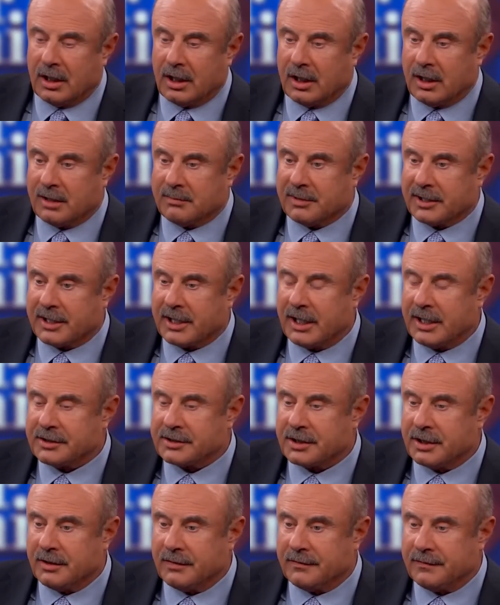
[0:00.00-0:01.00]
are
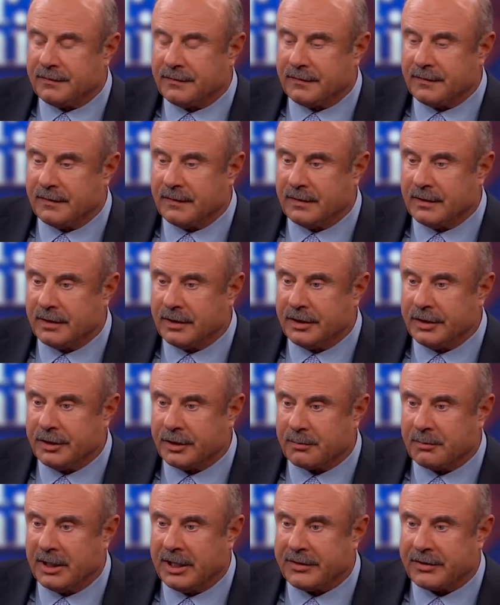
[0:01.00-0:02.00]
because of
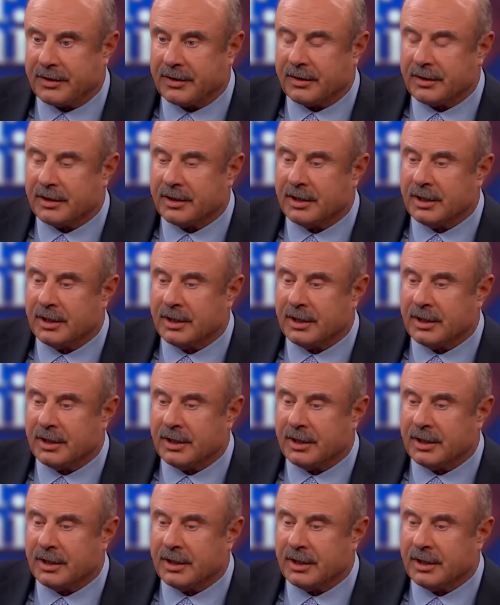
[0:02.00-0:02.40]
your mother.